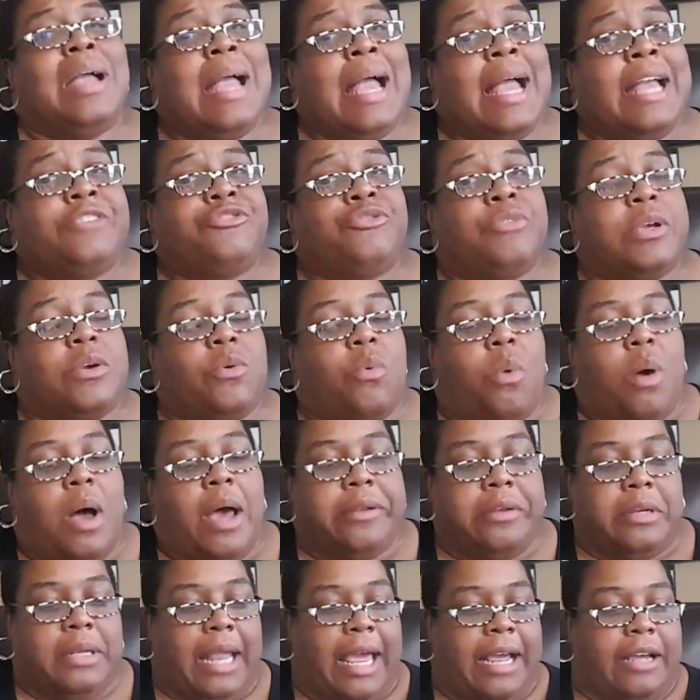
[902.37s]
I drink
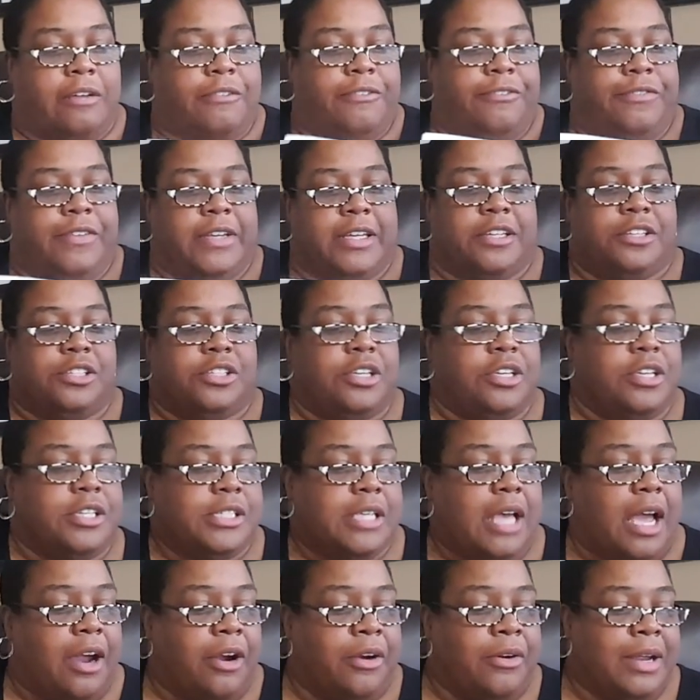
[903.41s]
water like a fish.
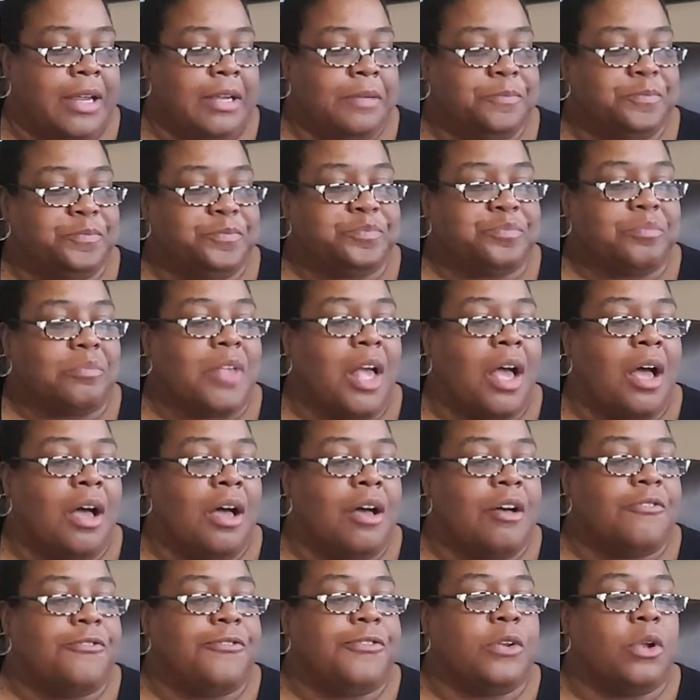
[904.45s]
Sorry.
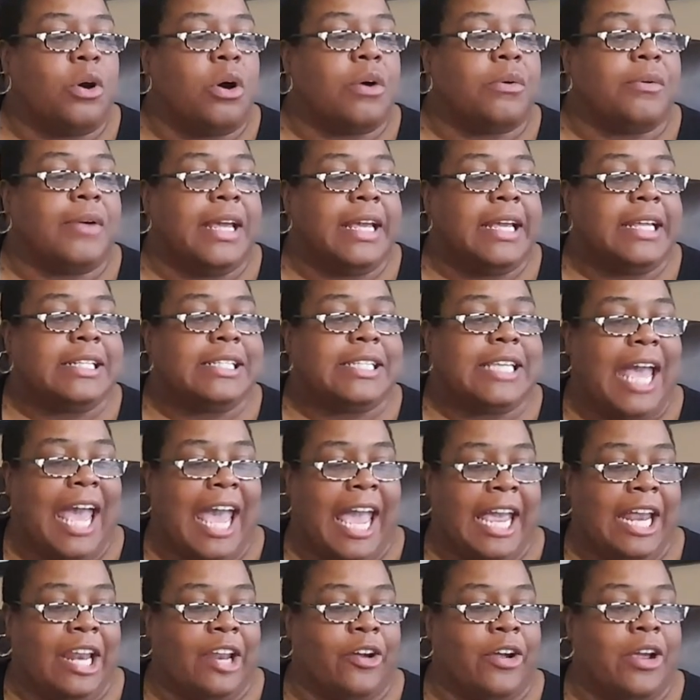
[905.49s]
Uh, Florine
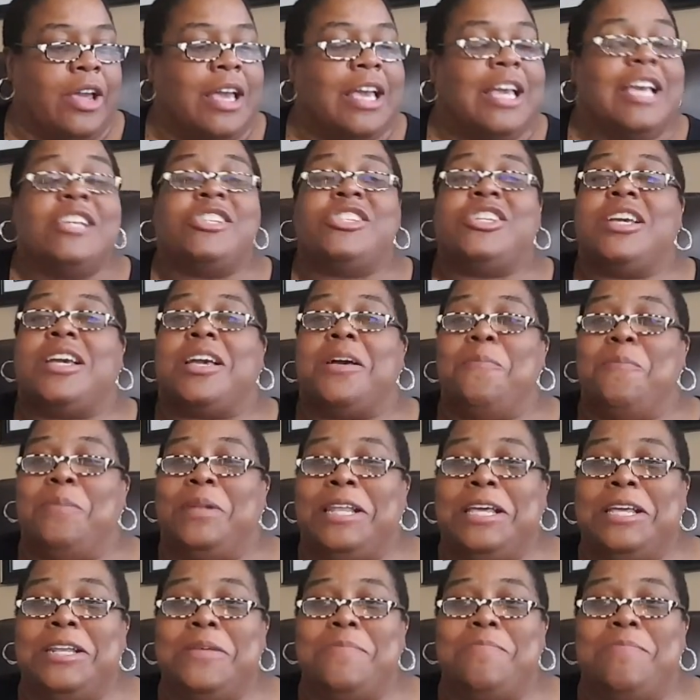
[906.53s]
Taylor, she
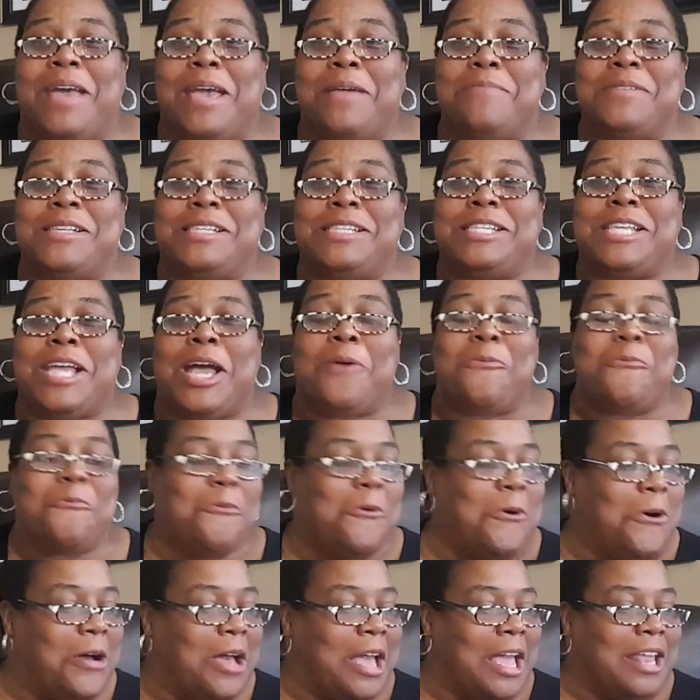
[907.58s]
completed baby step
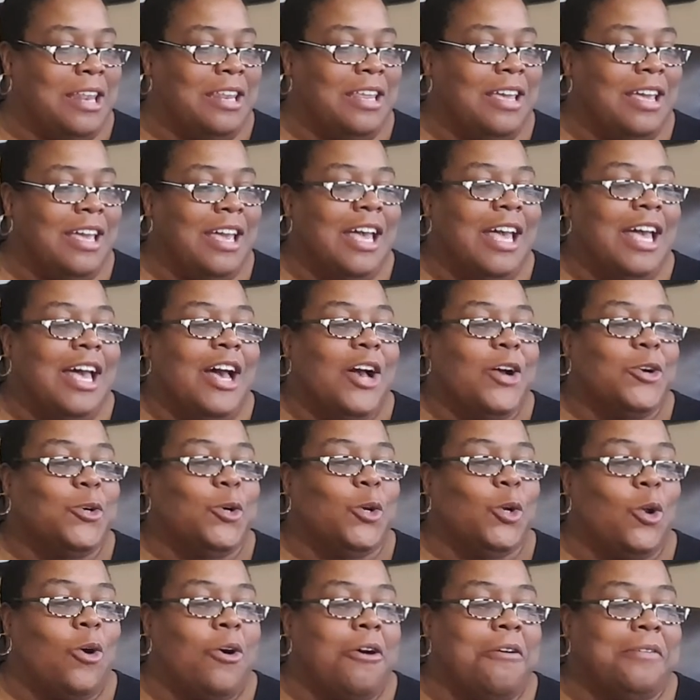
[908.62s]
one.
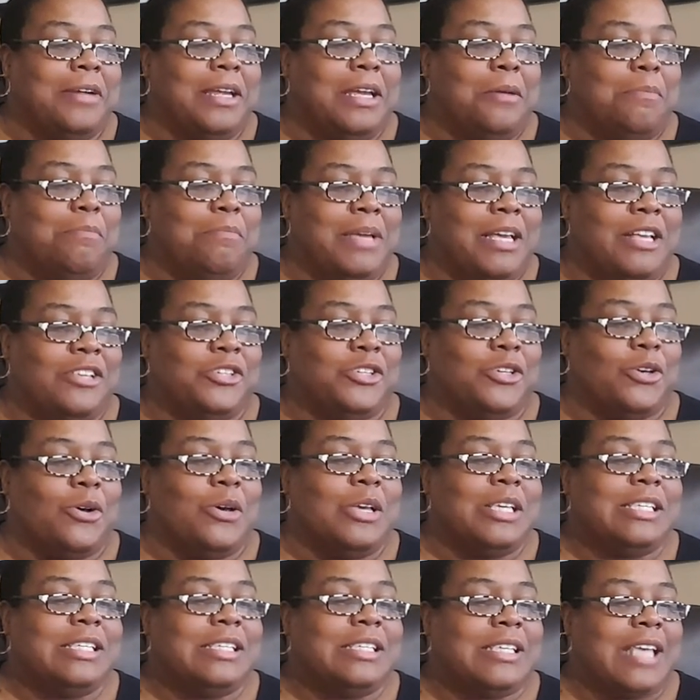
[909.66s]
Gloria Mitchell
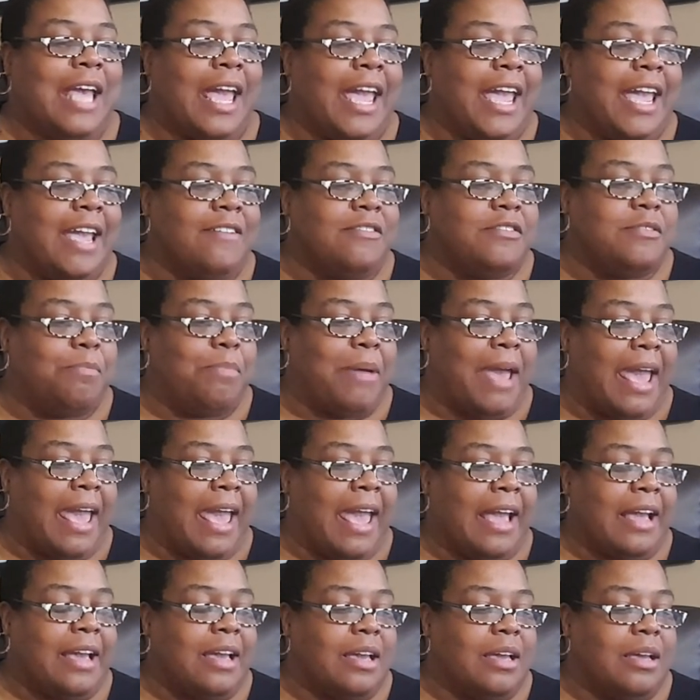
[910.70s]
saved
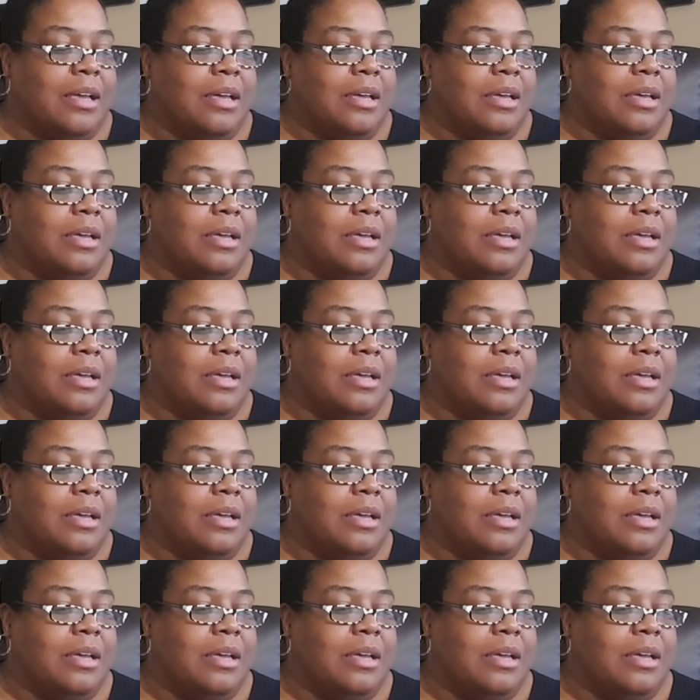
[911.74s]
back